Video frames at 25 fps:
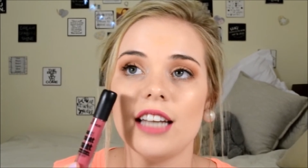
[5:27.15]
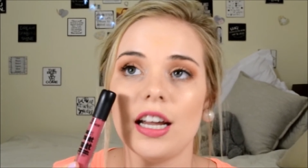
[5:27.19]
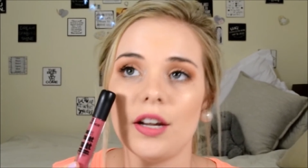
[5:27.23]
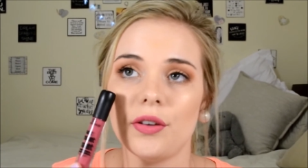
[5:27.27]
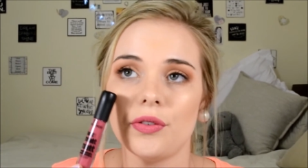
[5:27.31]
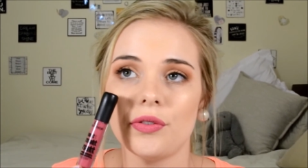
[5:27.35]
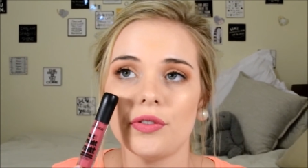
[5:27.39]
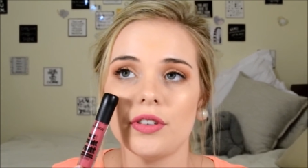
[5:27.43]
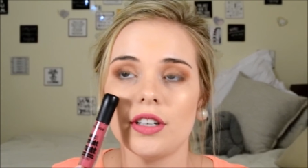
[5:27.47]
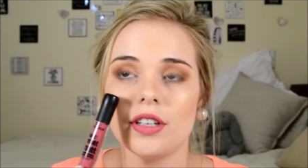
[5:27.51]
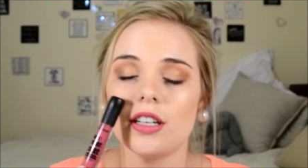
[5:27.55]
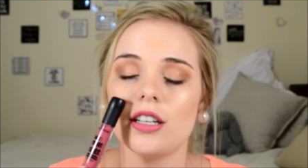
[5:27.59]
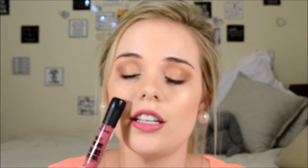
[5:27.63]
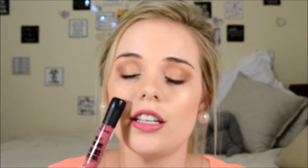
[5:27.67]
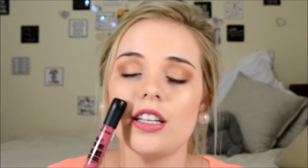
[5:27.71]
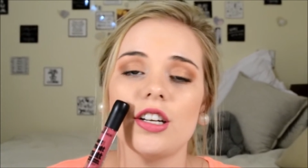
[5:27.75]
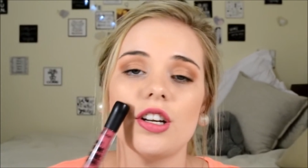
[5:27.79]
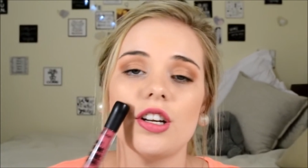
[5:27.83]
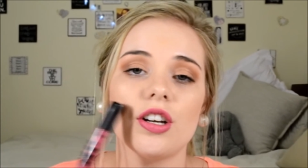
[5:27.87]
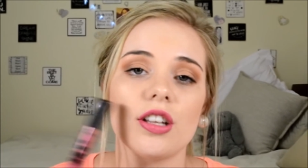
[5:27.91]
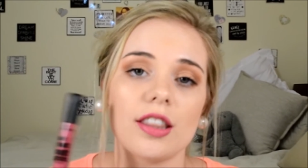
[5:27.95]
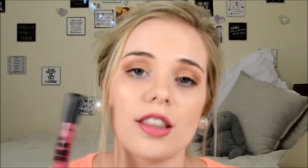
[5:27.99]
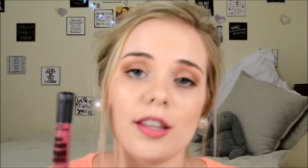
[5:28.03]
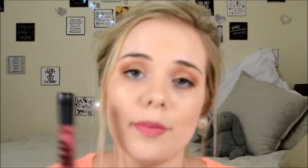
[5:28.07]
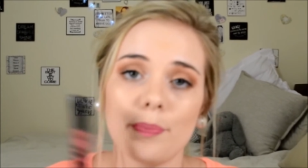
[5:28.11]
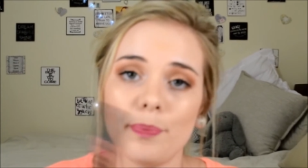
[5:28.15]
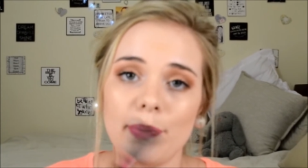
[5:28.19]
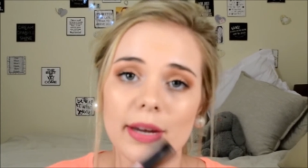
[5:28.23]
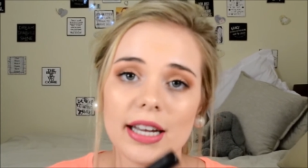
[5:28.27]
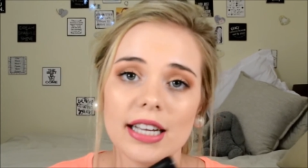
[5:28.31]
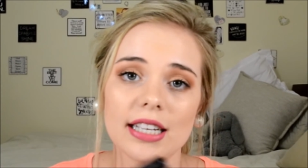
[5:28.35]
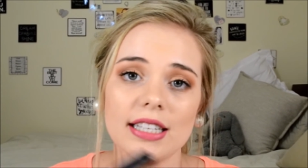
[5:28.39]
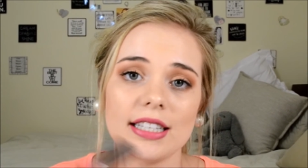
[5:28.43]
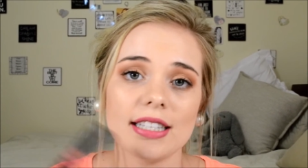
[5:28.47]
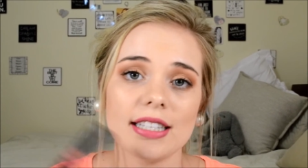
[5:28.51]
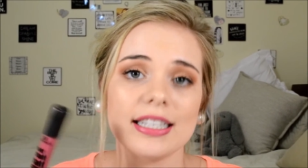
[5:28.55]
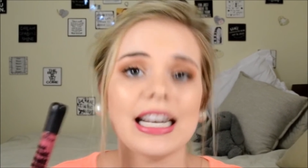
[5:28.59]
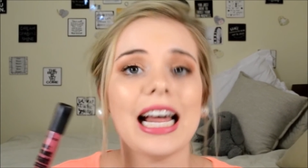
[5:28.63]
definitely not the
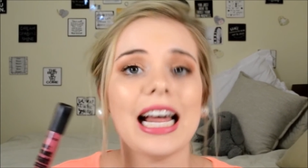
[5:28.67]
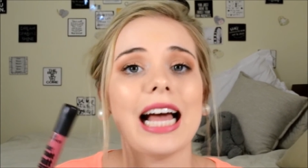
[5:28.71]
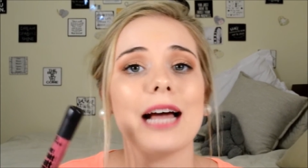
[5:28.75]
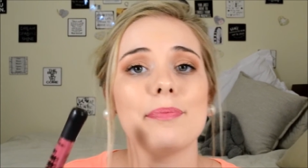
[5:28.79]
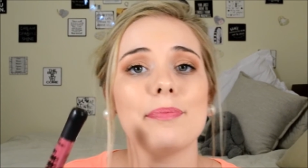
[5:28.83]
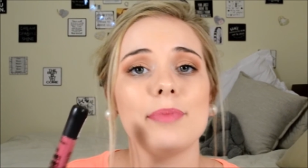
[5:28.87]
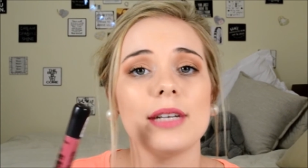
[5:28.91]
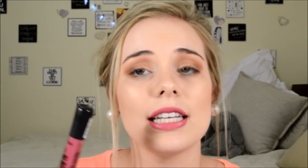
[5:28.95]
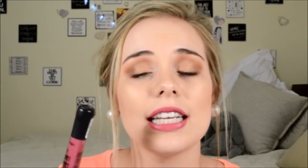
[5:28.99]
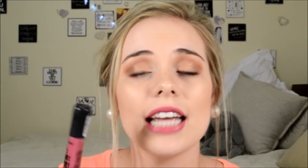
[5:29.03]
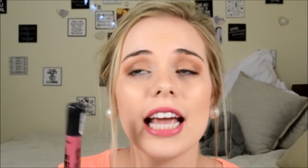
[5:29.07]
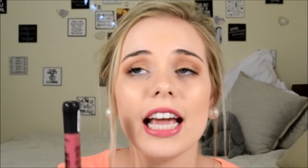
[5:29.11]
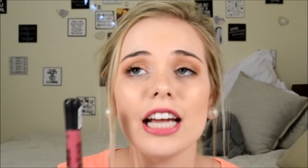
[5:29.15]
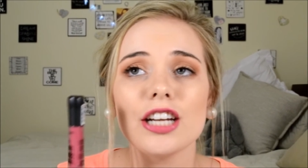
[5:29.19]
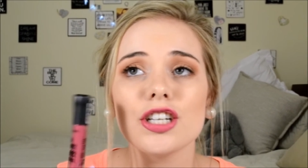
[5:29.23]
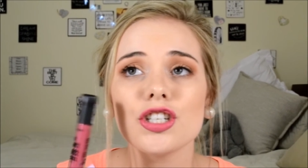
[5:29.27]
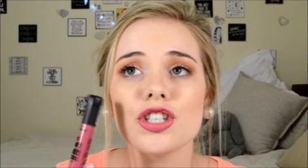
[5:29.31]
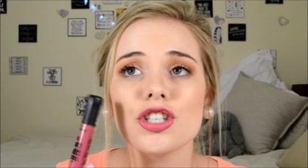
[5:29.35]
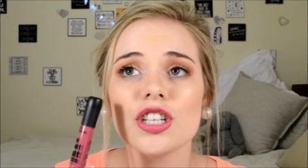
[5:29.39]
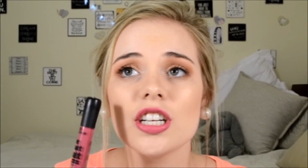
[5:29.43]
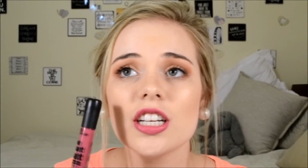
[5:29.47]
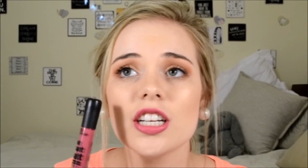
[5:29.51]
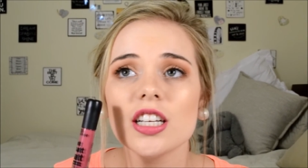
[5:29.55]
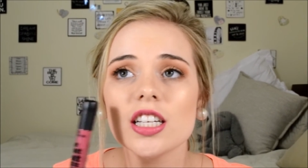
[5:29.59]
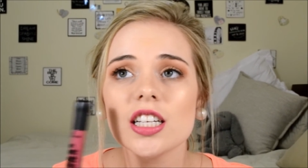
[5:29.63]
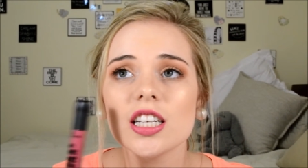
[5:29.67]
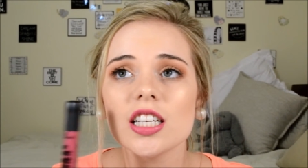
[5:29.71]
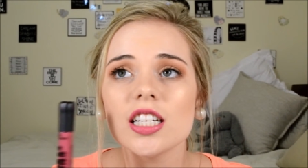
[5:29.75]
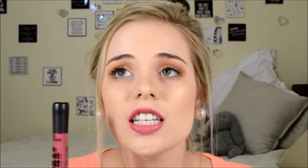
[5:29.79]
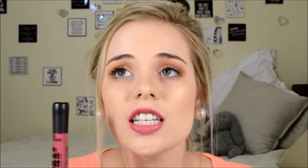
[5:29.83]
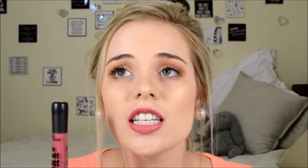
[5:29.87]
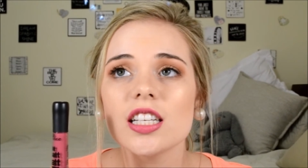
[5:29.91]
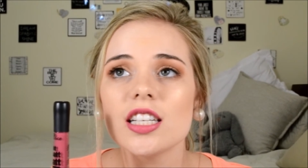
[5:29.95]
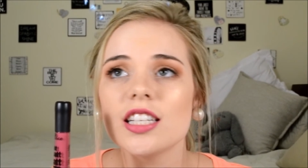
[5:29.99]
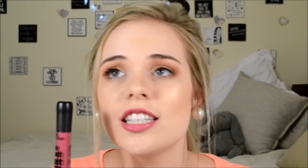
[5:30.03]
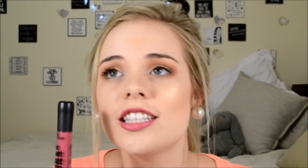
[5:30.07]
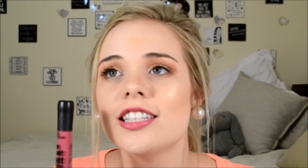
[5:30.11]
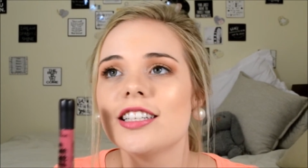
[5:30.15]
best
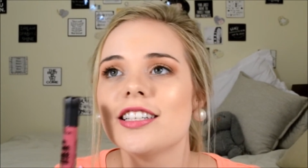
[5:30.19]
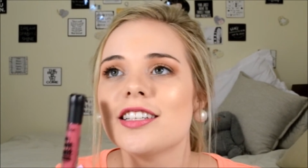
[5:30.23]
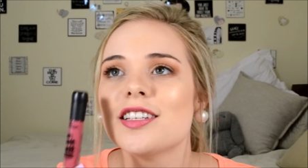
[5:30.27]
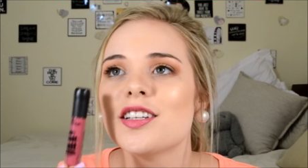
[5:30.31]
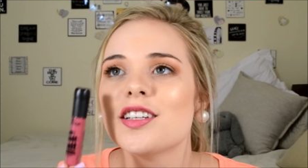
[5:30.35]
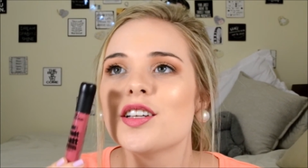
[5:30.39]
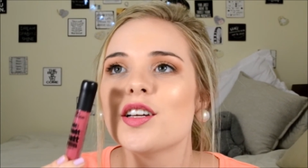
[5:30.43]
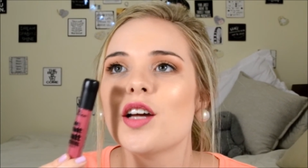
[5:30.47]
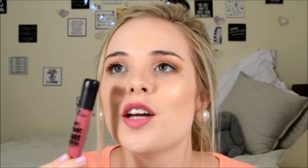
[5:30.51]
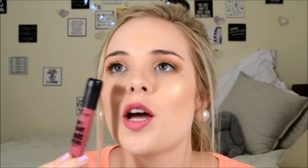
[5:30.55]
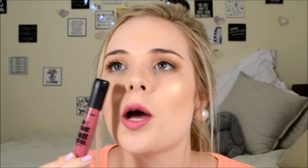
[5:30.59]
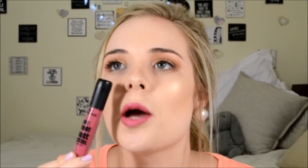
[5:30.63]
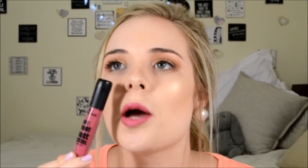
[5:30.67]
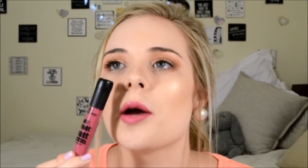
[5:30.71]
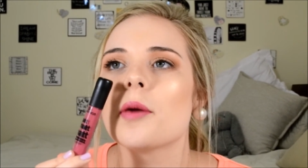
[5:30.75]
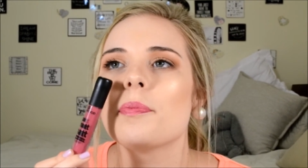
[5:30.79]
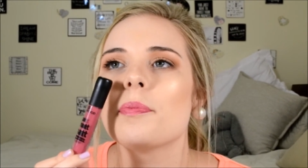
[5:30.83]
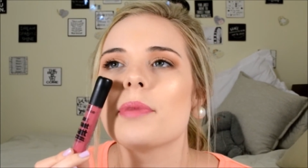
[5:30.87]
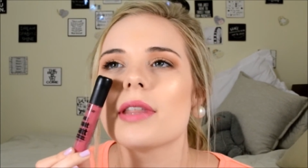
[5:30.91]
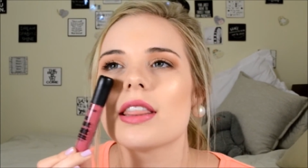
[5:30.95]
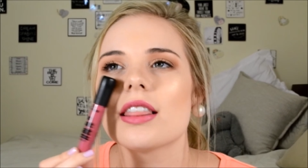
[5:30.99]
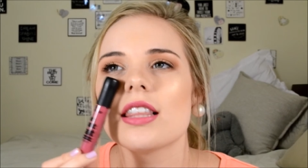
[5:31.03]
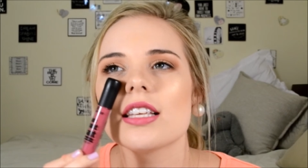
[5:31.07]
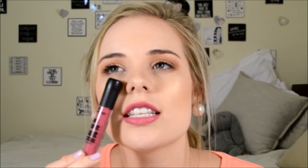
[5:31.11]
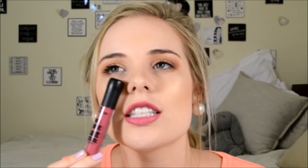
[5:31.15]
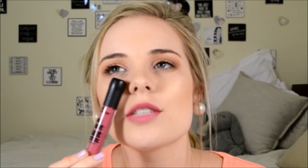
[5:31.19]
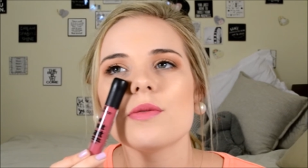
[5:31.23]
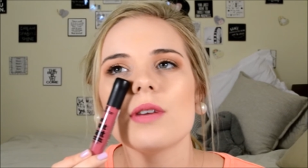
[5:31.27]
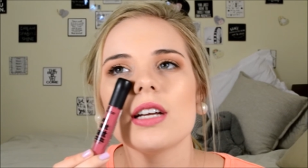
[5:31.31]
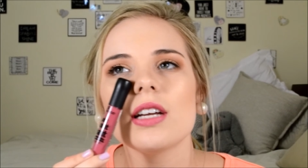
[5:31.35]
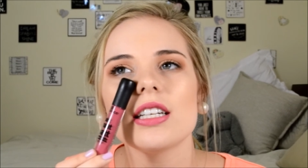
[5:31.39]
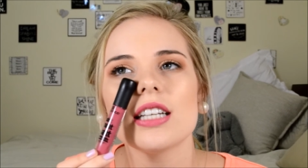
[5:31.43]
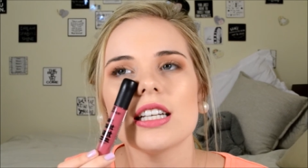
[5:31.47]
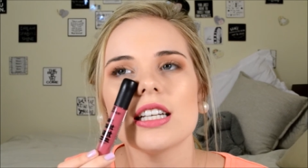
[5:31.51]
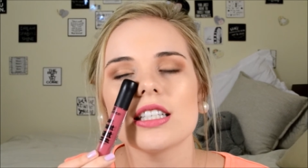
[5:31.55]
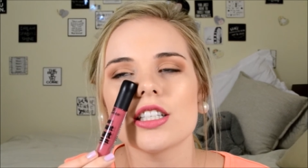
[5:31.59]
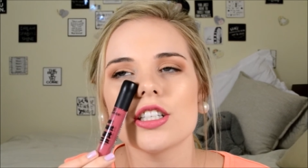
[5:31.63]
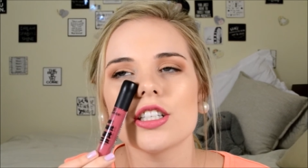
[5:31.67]
application, but this
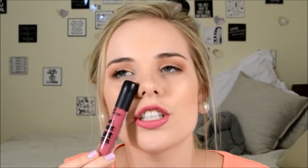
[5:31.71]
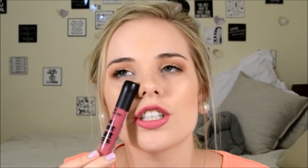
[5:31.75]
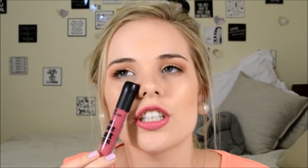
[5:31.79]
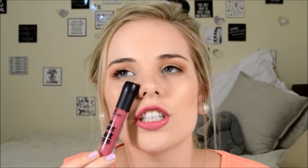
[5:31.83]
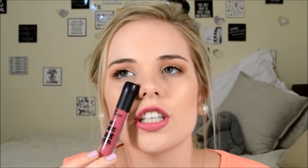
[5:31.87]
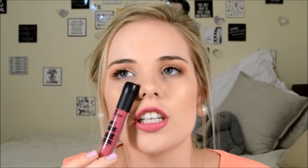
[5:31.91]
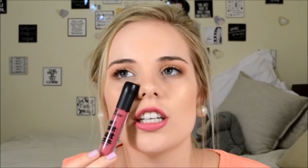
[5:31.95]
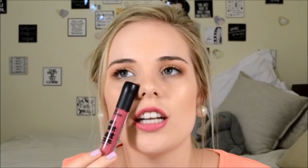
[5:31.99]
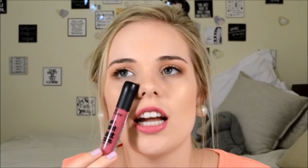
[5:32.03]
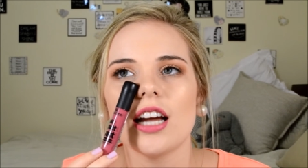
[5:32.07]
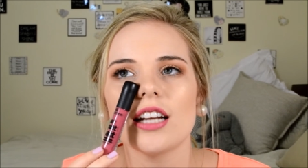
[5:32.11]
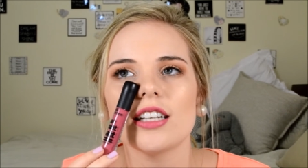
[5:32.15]
one does look good.